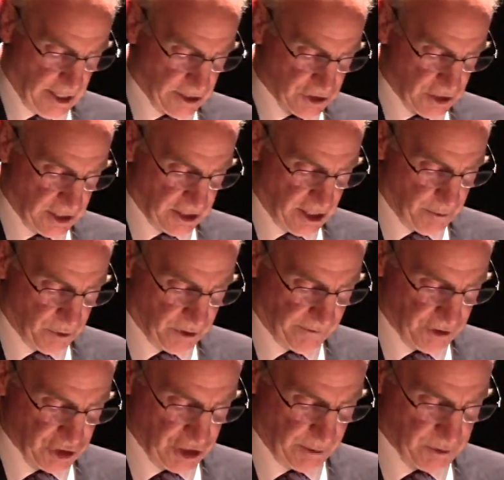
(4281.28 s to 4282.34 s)
is the number
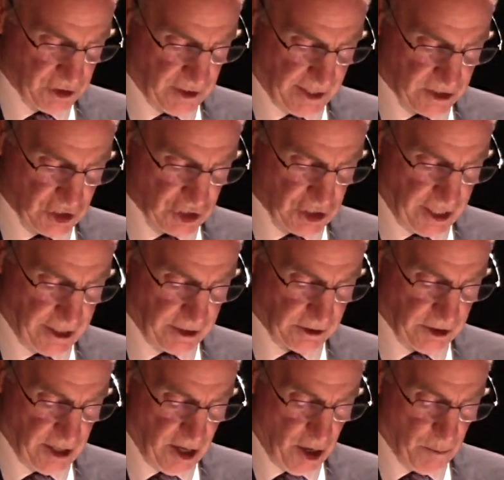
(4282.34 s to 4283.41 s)
of ships that
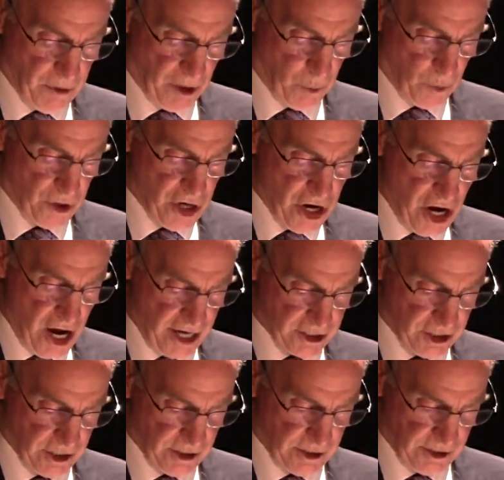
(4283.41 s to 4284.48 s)
sailed but were
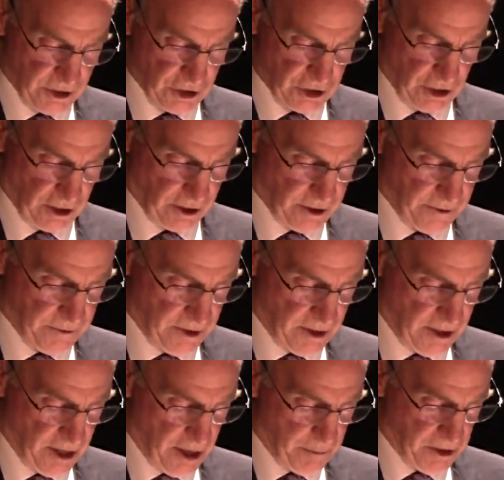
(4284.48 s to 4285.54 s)
not sunk,
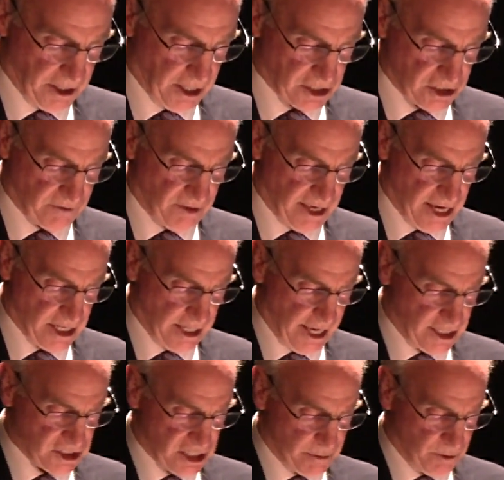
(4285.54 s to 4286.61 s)
because of the
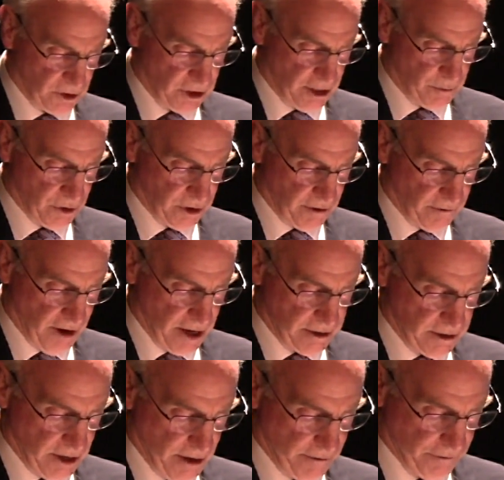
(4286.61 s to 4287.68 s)
inestimable number
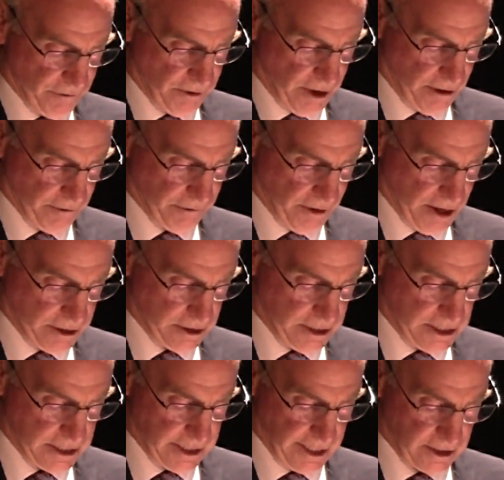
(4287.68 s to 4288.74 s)
of
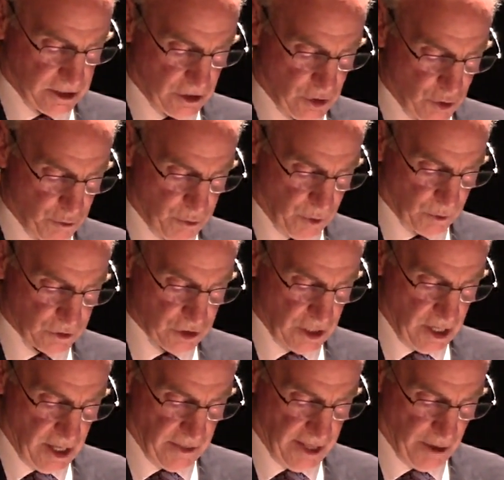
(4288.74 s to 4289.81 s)
undetected
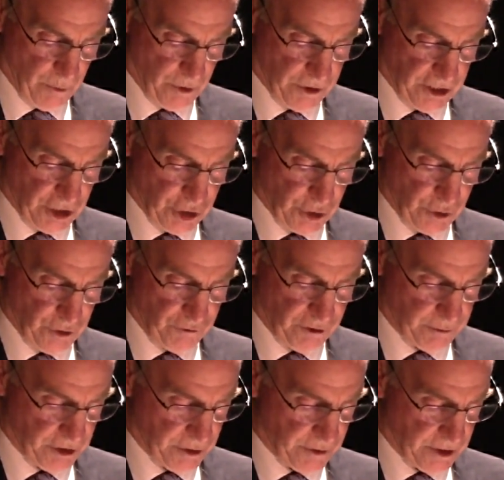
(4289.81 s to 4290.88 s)
U-boats that were deterred
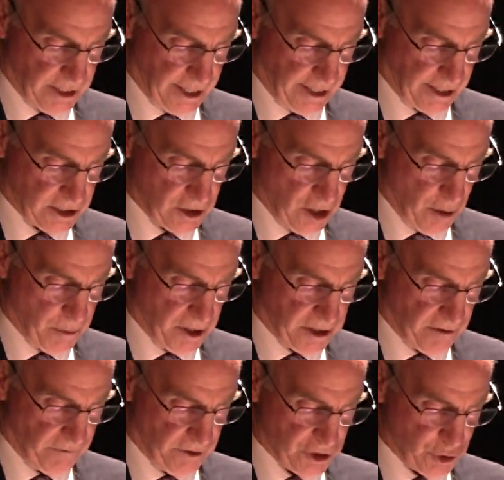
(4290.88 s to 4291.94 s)
from their attack by
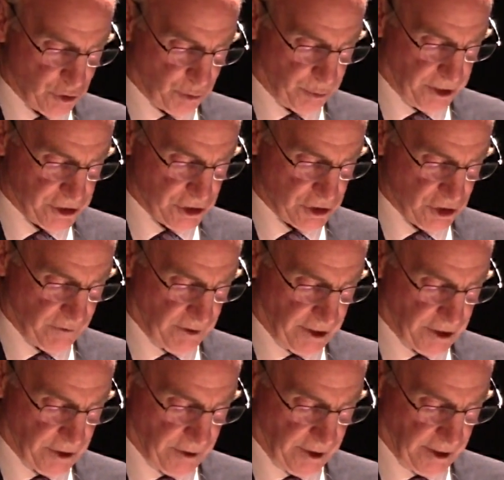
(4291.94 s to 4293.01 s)
the visual presence of
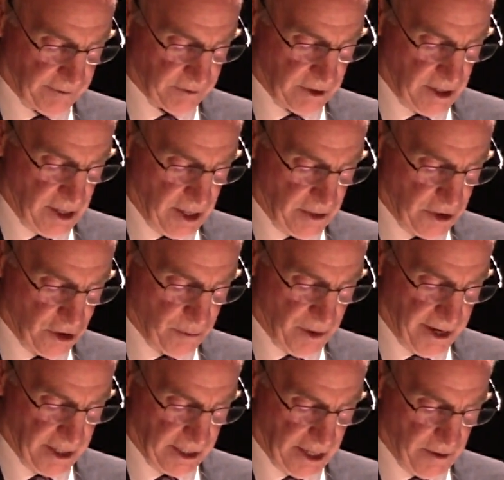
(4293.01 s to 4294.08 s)
aircraft,
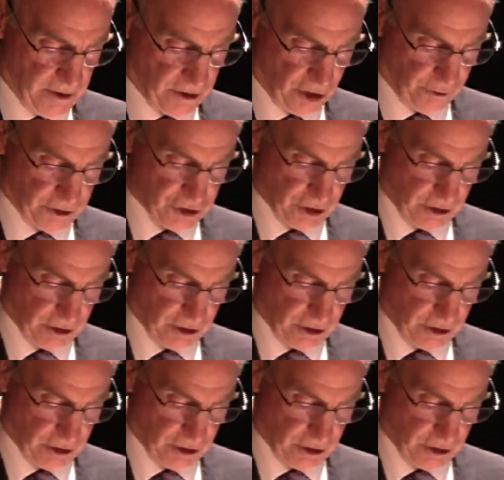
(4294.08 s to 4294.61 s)
thereby allowing the